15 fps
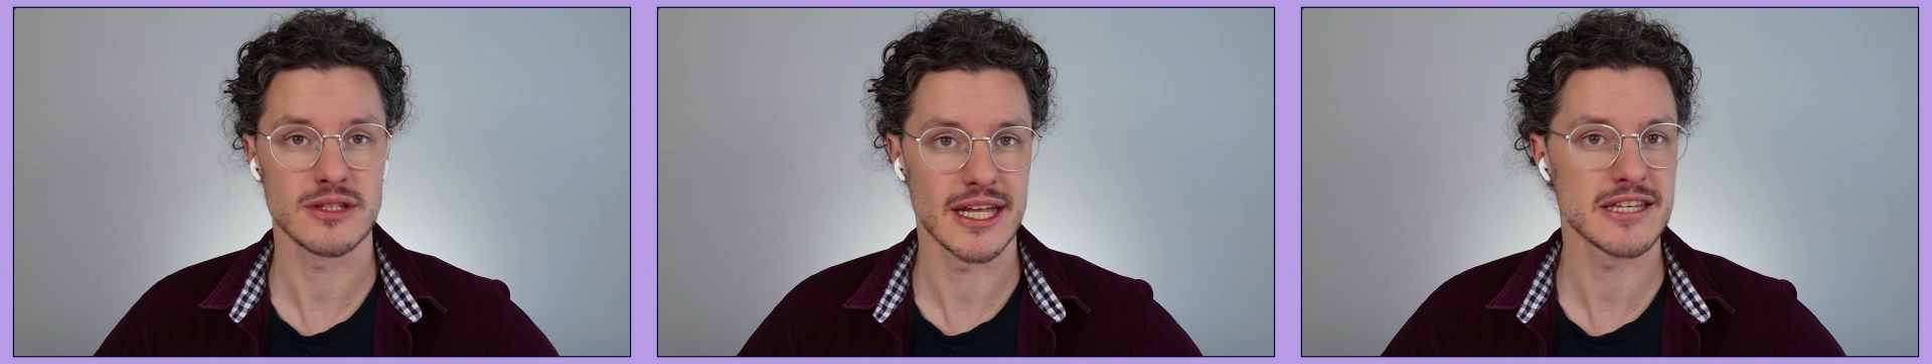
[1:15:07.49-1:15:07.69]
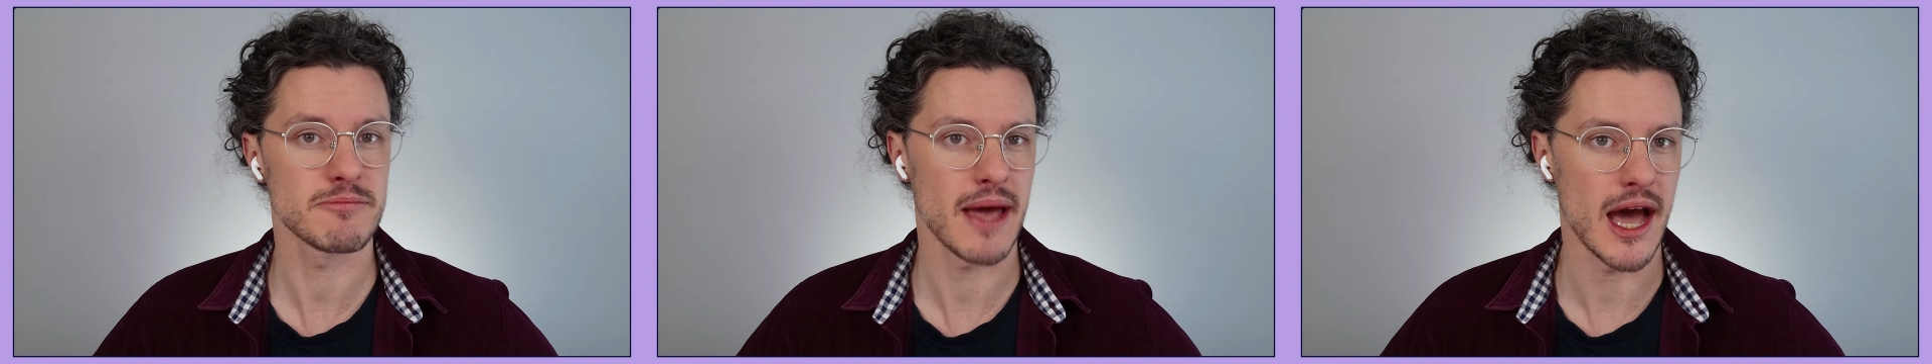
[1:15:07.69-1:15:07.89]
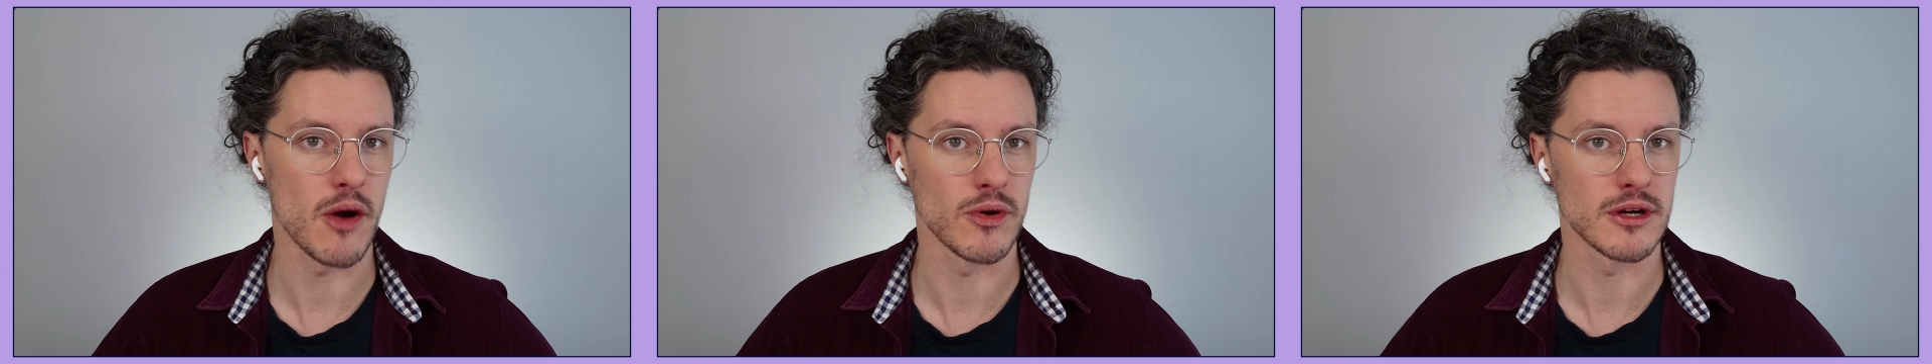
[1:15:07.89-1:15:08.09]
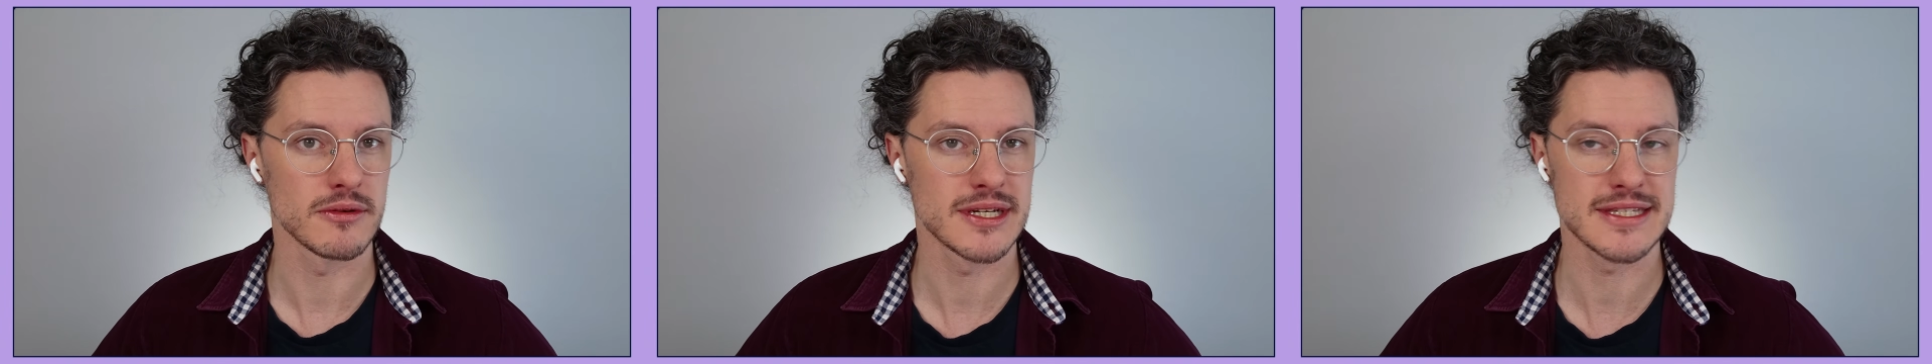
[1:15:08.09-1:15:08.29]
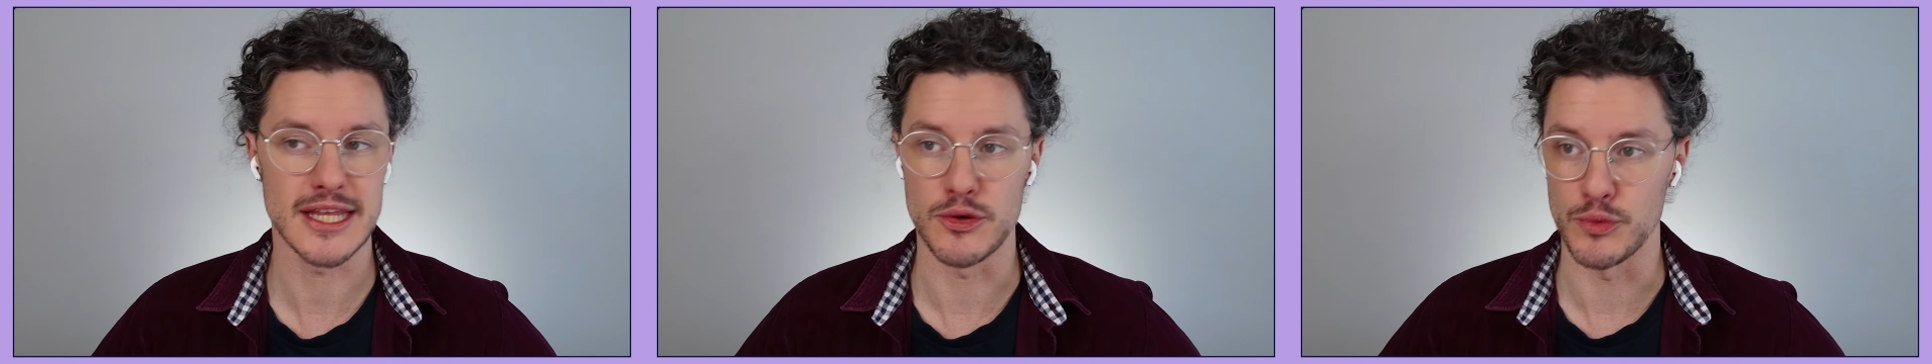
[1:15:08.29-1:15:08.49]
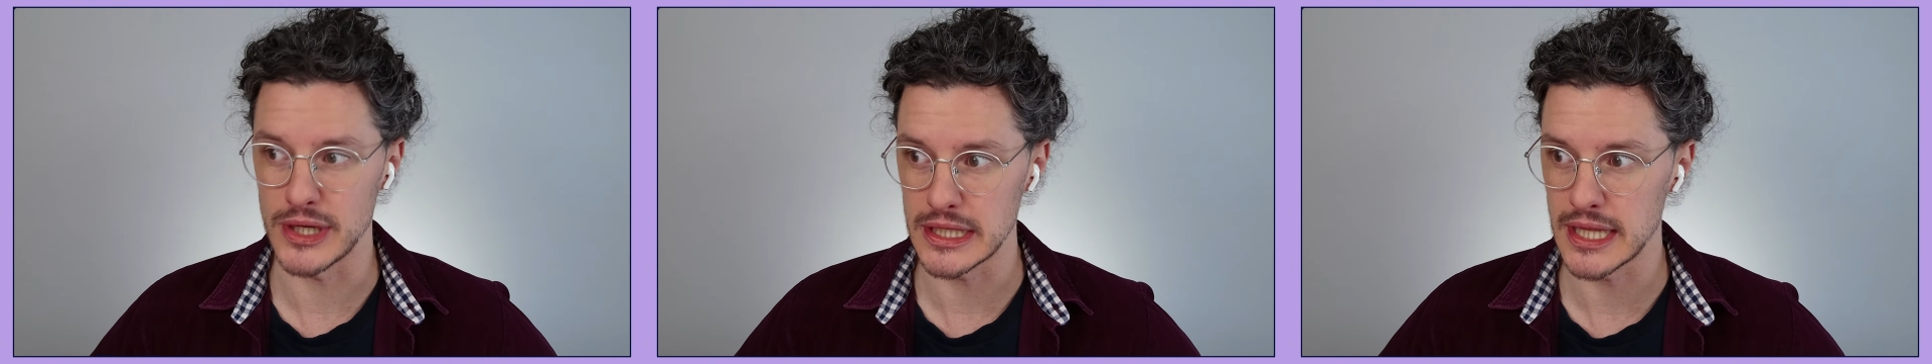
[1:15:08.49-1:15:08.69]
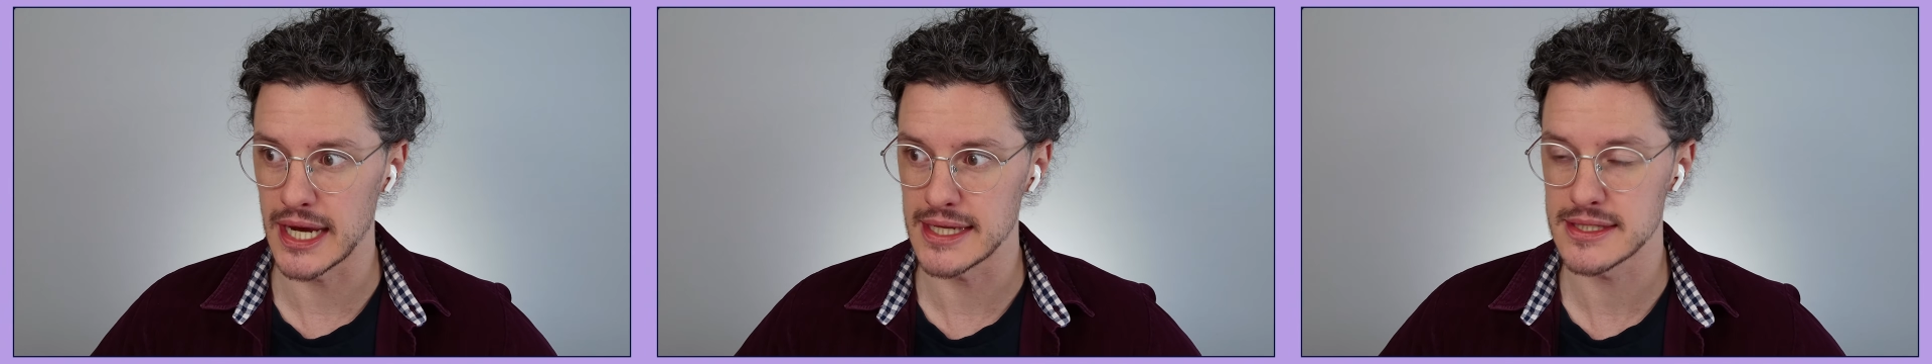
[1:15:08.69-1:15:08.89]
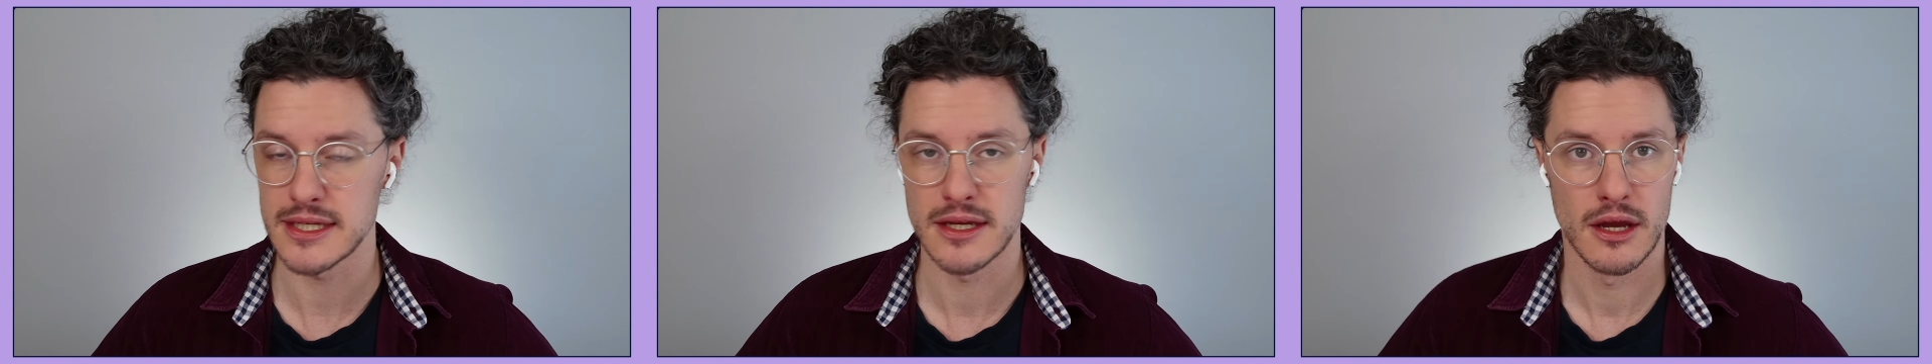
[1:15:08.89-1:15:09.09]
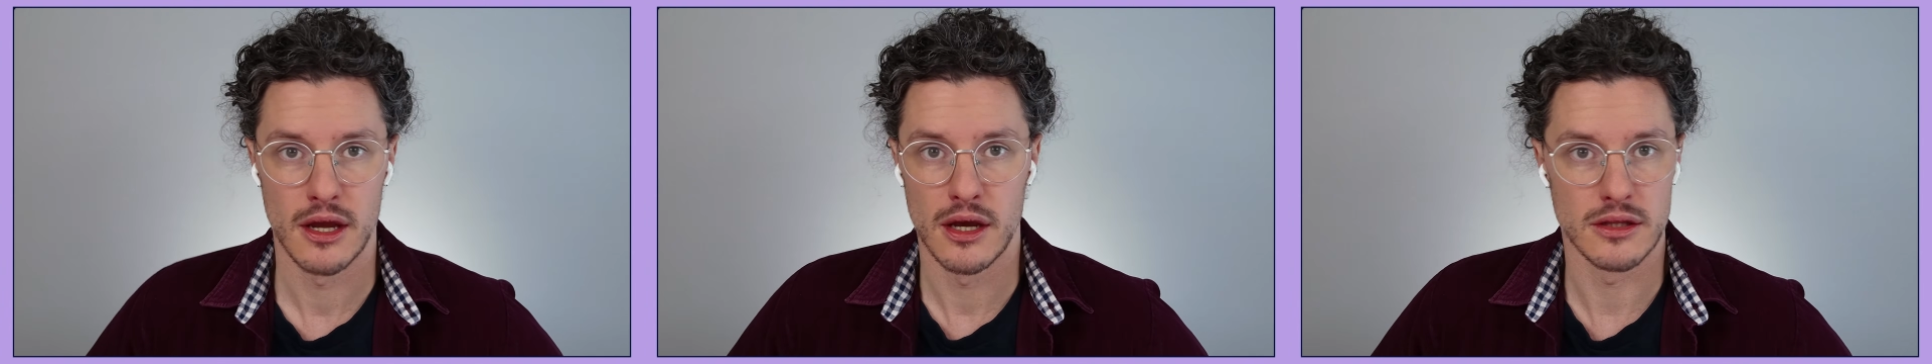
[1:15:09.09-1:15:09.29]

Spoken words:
less power because they realized,